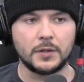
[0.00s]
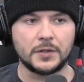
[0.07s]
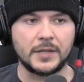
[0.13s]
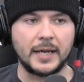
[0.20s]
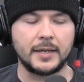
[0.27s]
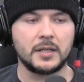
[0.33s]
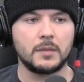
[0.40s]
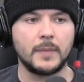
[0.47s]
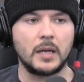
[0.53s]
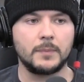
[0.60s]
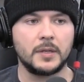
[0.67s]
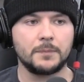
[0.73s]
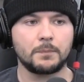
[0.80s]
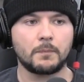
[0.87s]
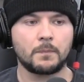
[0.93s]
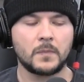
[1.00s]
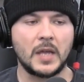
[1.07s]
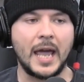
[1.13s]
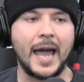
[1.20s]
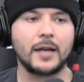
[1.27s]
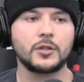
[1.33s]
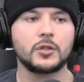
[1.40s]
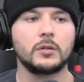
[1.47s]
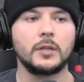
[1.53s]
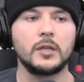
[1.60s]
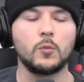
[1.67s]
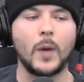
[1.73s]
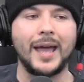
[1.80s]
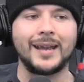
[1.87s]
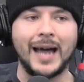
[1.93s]
Second Amendment mm-hmm. actually
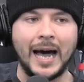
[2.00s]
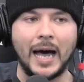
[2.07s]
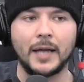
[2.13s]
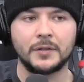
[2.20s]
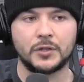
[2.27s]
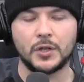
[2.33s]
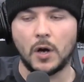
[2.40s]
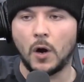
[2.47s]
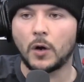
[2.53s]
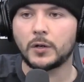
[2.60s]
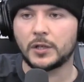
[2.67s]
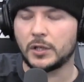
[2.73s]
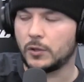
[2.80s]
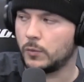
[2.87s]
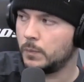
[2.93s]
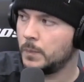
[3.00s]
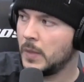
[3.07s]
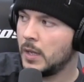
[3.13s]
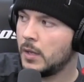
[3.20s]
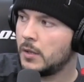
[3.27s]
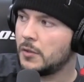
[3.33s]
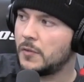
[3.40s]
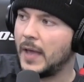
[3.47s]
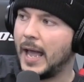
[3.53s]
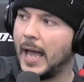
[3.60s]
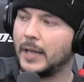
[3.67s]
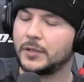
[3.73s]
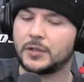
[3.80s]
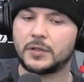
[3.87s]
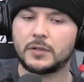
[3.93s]
went on to argue
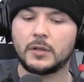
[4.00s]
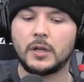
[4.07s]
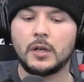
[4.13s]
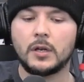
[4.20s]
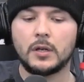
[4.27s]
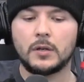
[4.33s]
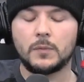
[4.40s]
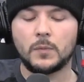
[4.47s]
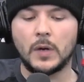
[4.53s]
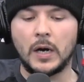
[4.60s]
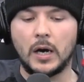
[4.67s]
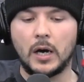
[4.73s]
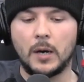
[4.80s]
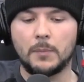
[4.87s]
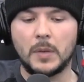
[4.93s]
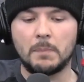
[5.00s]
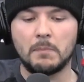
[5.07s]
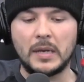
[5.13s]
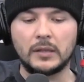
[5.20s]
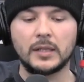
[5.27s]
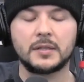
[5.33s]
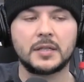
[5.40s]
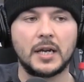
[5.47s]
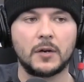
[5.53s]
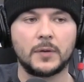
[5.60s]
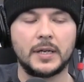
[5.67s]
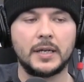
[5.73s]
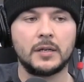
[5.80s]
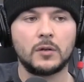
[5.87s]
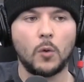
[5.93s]
that um,
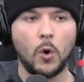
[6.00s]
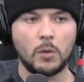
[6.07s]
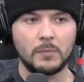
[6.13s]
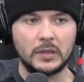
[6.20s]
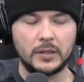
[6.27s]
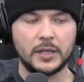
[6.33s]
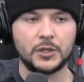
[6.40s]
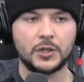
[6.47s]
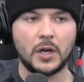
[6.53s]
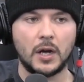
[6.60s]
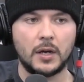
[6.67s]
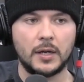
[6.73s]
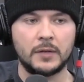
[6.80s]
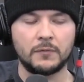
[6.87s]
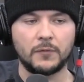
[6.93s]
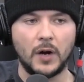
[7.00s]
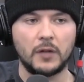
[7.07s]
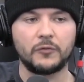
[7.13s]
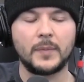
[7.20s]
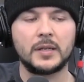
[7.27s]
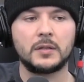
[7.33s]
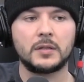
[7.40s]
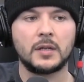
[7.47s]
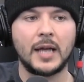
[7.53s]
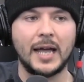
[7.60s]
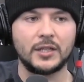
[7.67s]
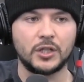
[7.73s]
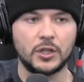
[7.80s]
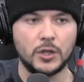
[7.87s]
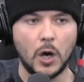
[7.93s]
military or militia involvement
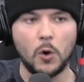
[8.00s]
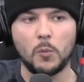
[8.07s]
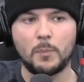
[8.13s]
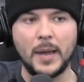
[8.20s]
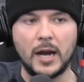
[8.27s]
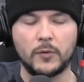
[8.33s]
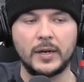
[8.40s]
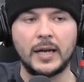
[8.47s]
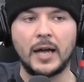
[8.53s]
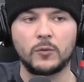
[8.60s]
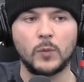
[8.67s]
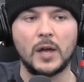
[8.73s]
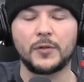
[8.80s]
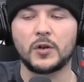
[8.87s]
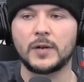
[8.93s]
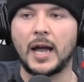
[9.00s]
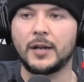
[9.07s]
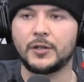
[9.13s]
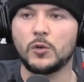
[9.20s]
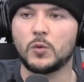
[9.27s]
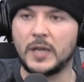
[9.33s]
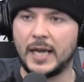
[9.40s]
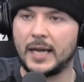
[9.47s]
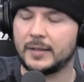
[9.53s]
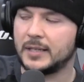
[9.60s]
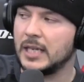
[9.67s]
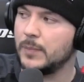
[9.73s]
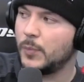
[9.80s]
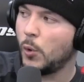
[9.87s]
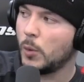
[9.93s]
has mm-hmm. no bearing on whether or not you can
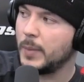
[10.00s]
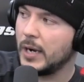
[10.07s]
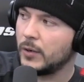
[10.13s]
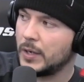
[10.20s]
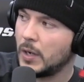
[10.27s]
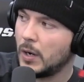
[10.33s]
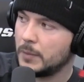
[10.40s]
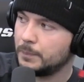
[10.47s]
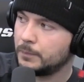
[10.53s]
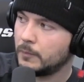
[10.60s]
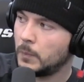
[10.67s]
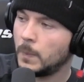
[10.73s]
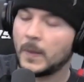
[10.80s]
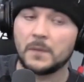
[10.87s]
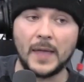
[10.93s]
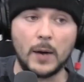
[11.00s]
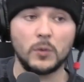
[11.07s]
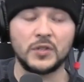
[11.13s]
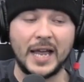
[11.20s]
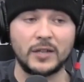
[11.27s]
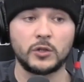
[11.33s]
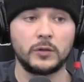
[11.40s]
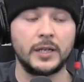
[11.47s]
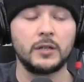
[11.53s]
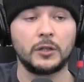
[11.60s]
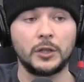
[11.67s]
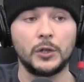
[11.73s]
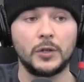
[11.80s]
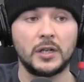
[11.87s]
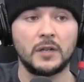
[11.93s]
keep or bear an arm. That was actually
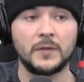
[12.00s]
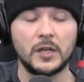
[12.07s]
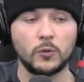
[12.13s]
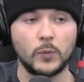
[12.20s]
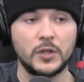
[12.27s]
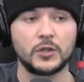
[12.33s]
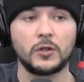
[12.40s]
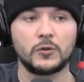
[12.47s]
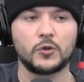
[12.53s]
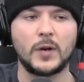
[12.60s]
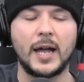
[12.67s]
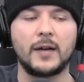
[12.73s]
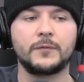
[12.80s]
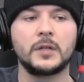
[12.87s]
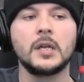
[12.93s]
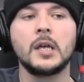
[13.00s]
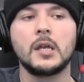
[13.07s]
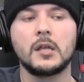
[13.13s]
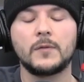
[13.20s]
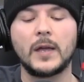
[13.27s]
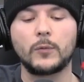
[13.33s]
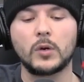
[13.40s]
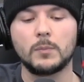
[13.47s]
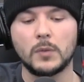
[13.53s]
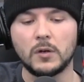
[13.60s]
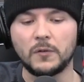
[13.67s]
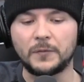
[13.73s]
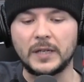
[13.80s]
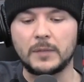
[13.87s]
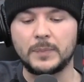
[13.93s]
included in the original draft. They
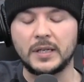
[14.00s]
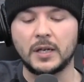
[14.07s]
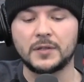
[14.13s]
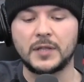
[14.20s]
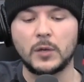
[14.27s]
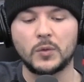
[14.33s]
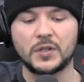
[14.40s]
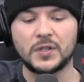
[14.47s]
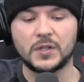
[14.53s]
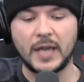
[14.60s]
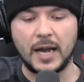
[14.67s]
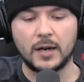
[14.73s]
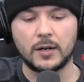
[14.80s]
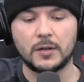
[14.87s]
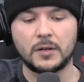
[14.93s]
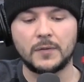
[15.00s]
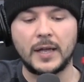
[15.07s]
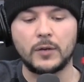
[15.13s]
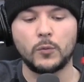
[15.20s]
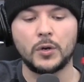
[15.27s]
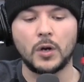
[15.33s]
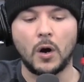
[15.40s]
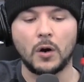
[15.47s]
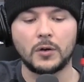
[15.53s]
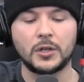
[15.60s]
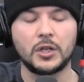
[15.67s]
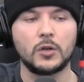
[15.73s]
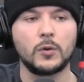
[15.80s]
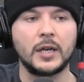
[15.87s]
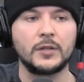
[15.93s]
removed it because they were scared that it would mm-hmm.
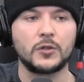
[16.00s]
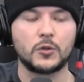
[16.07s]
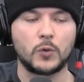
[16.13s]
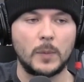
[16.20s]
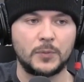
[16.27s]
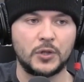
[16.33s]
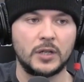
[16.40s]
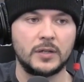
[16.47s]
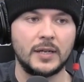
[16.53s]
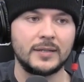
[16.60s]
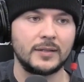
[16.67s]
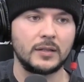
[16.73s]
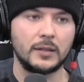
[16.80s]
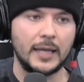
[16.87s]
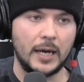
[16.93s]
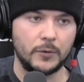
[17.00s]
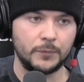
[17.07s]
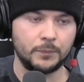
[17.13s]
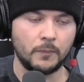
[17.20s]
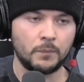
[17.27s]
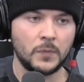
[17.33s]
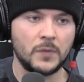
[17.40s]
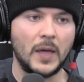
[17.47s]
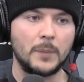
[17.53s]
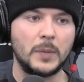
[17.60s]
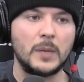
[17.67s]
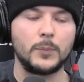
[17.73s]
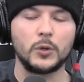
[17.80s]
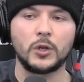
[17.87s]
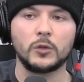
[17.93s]
argue conscription isn't allowed that
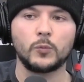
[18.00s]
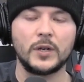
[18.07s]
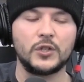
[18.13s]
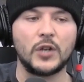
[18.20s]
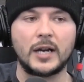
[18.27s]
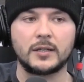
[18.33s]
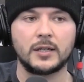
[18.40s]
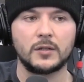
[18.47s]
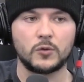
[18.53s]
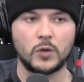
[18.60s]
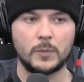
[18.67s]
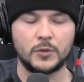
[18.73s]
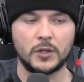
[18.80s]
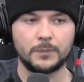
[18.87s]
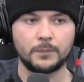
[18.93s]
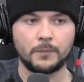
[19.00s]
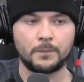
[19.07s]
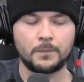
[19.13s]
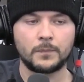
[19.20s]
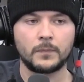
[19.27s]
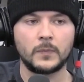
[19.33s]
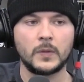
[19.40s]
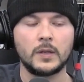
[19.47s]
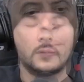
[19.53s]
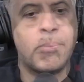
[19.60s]
people could reject conscription. So, so let